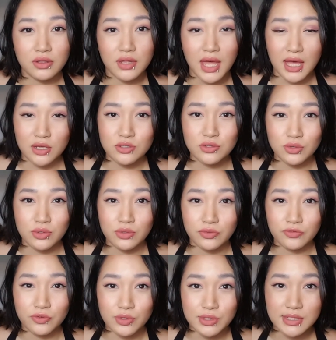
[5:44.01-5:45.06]

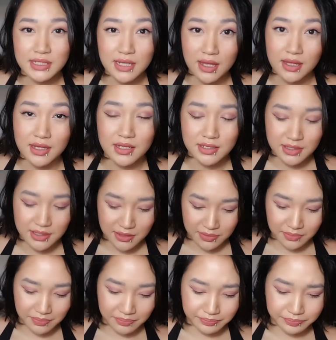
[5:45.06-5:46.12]
actual full size.
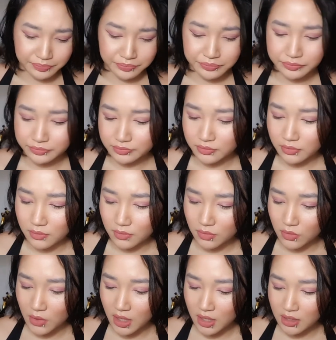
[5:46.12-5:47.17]

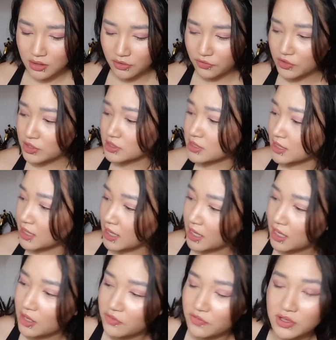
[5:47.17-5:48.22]
And the first thing I
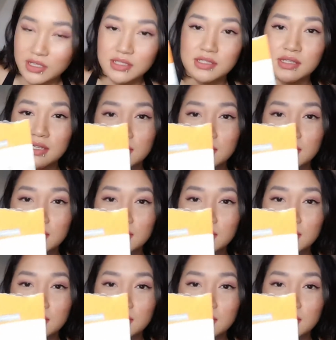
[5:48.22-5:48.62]
have is